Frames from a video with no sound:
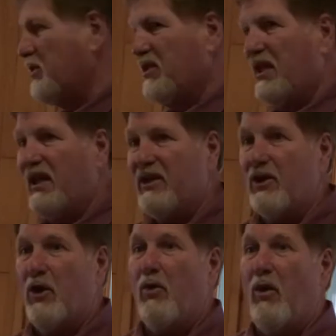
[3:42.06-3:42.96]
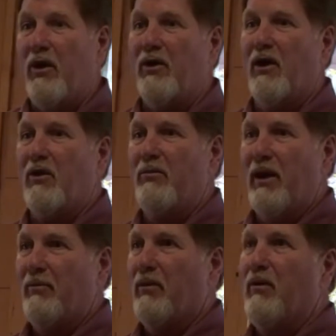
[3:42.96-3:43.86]
with the Indigo watercolor
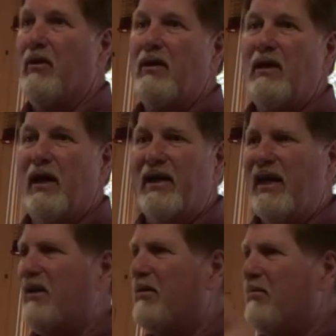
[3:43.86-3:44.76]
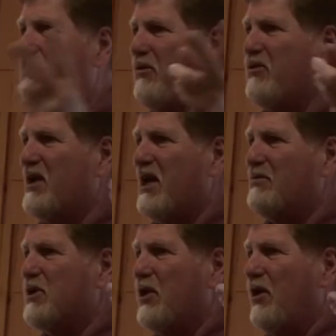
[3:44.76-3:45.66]
paper. Again, both times
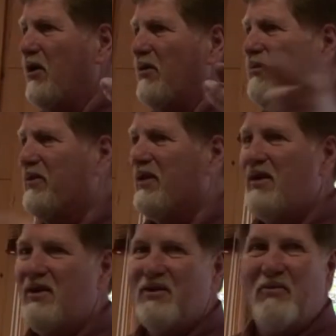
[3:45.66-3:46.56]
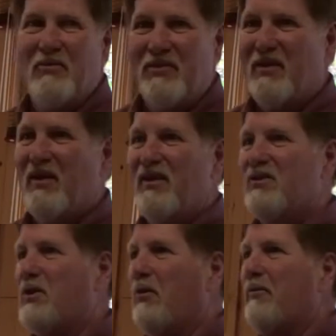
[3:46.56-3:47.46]
her.
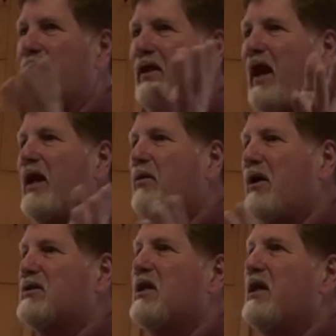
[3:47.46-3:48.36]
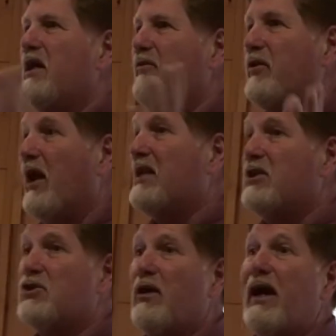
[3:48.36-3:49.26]
So anyways, if you like to
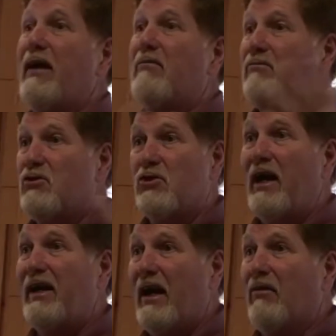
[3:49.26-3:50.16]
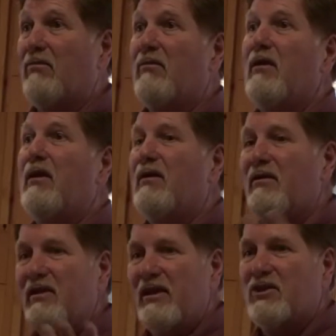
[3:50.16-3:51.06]
try it out.
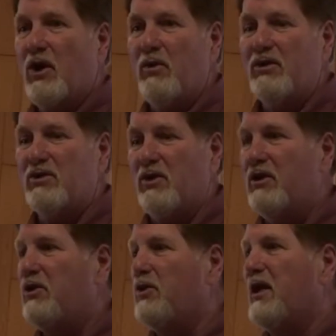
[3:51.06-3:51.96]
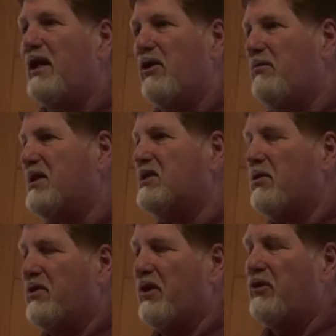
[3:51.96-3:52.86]
It's always good. You can intermix it
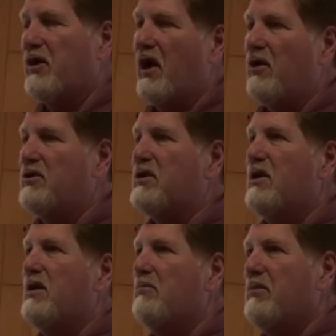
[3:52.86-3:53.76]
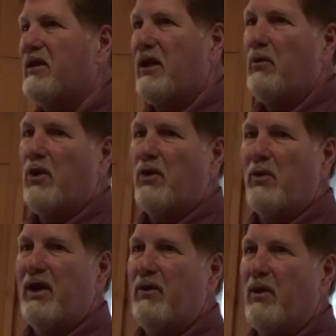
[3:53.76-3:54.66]
with other colors, but they work
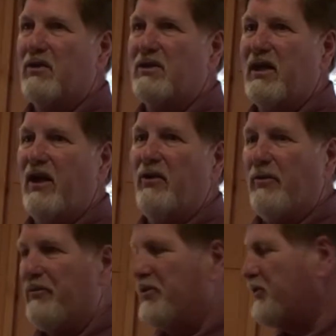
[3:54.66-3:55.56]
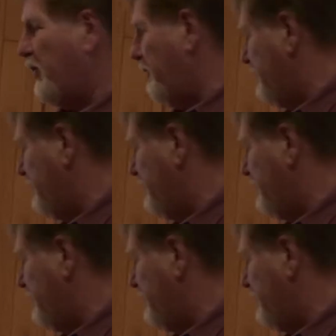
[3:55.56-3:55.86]
really well together. So